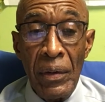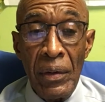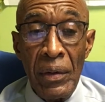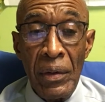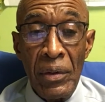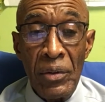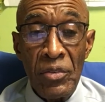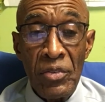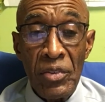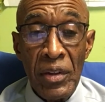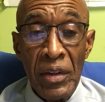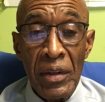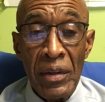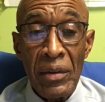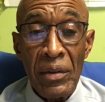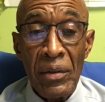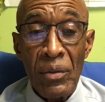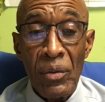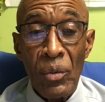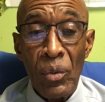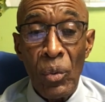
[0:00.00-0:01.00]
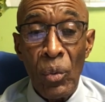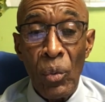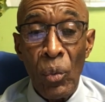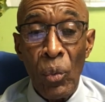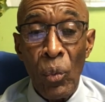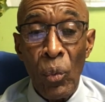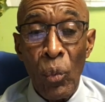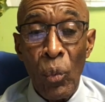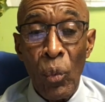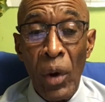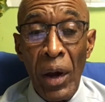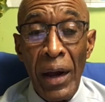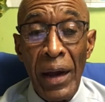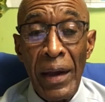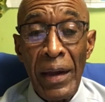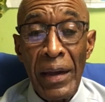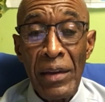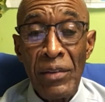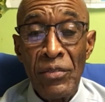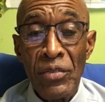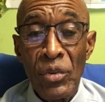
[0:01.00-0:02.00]
He said,
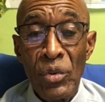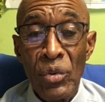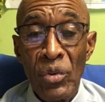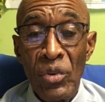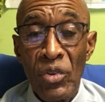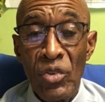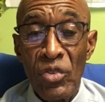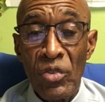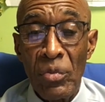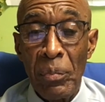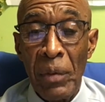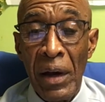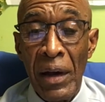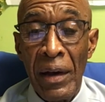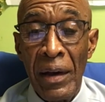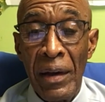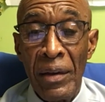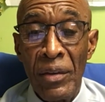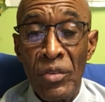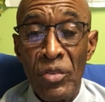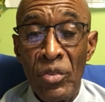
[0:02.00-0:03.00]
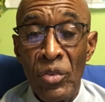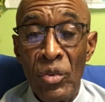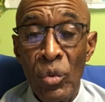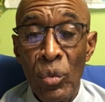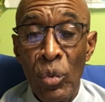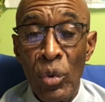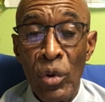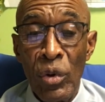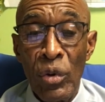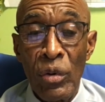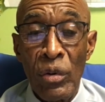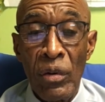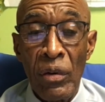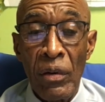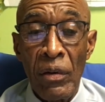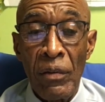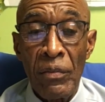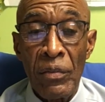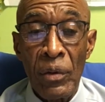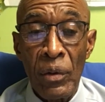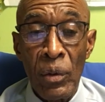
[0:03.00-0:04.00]
"Why have you despised the word
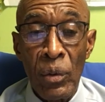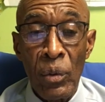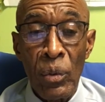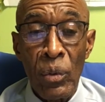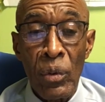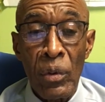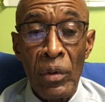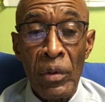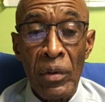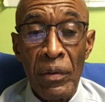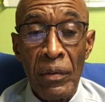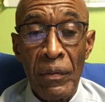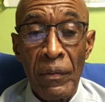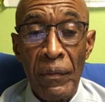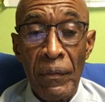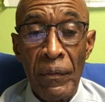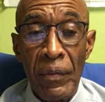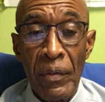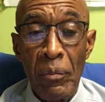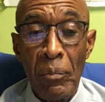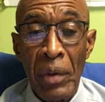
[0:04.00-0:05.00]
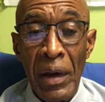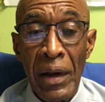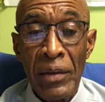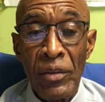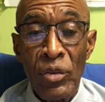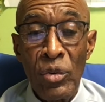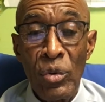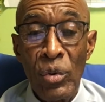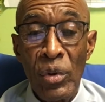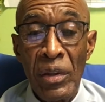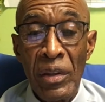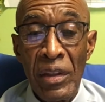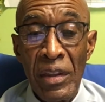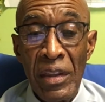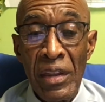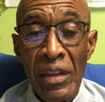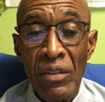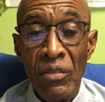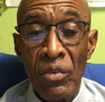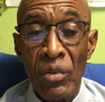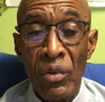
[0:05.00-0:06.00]
of the Lord by doing
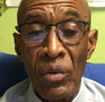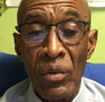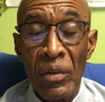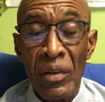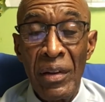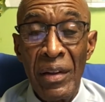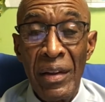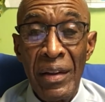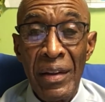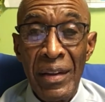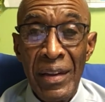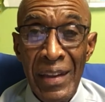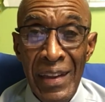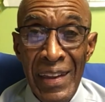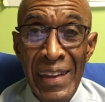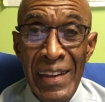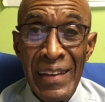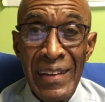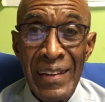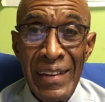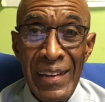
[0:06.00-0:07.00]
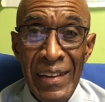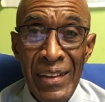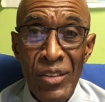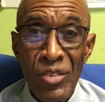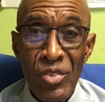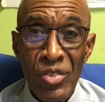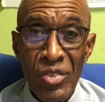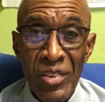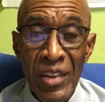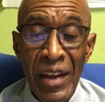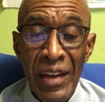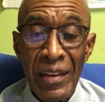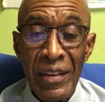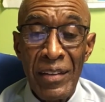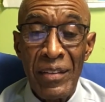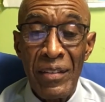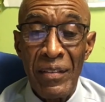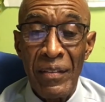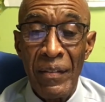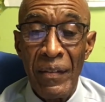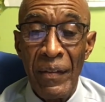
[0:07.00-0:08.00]
evil in his
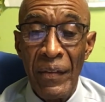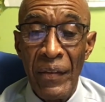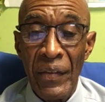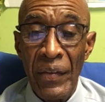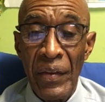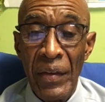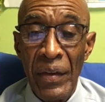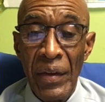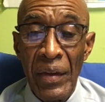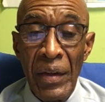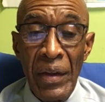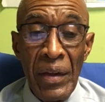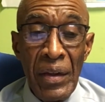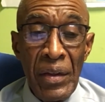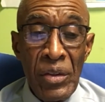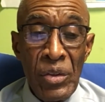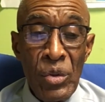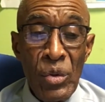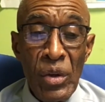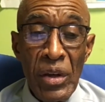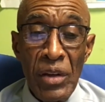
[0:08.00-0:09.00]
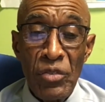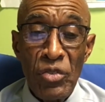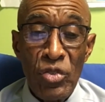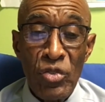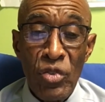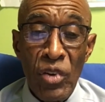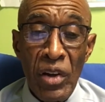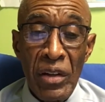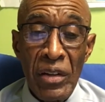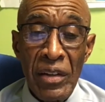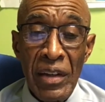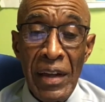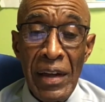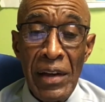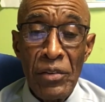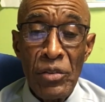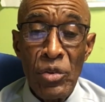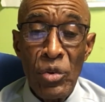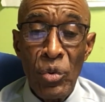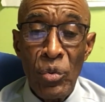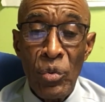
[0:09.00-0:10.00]
sight? You have struck
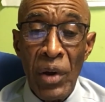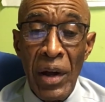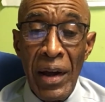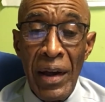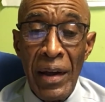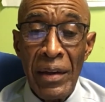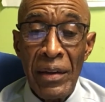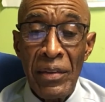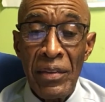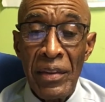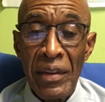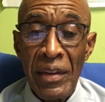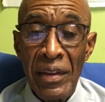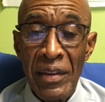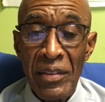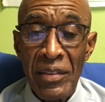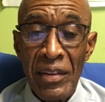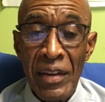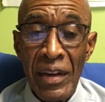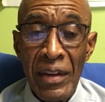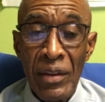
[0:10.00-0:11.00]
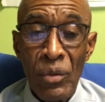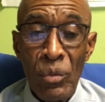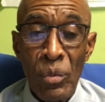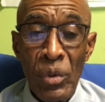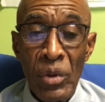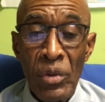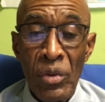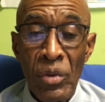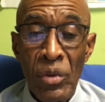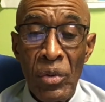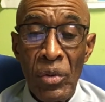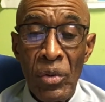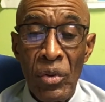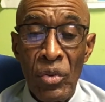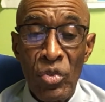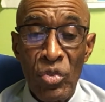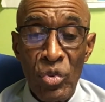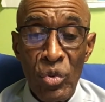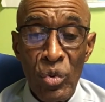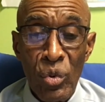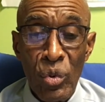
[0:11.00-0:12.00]
down Uriah the Hittite with the
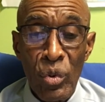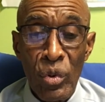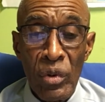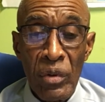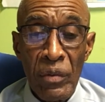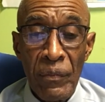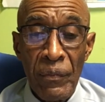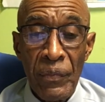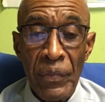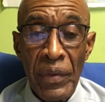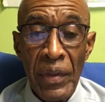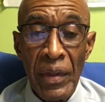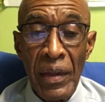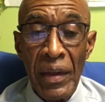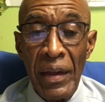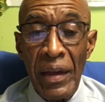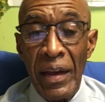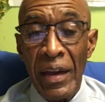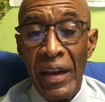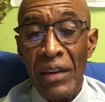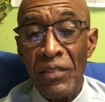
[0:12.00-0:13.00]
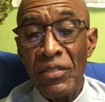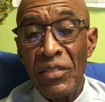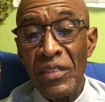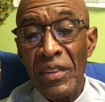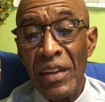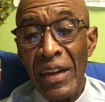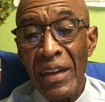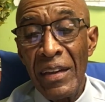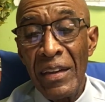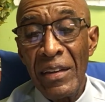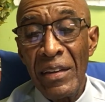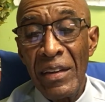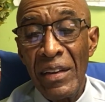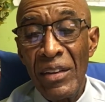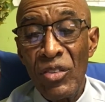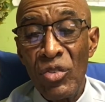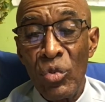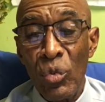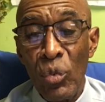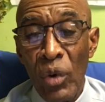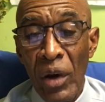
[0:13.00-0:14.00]
sword, have taken
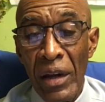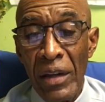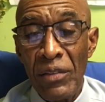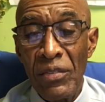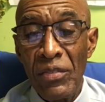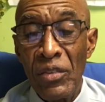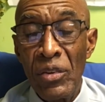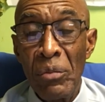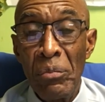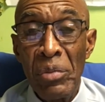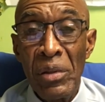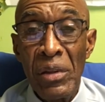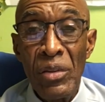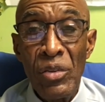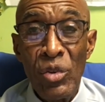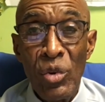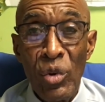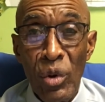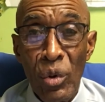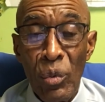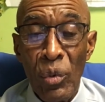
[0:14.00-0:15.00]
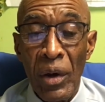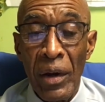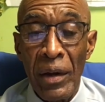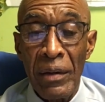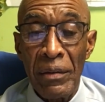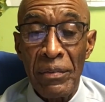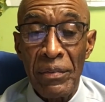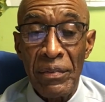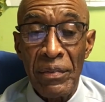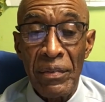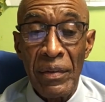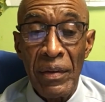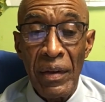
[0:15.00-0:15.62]
his wife to be your wife,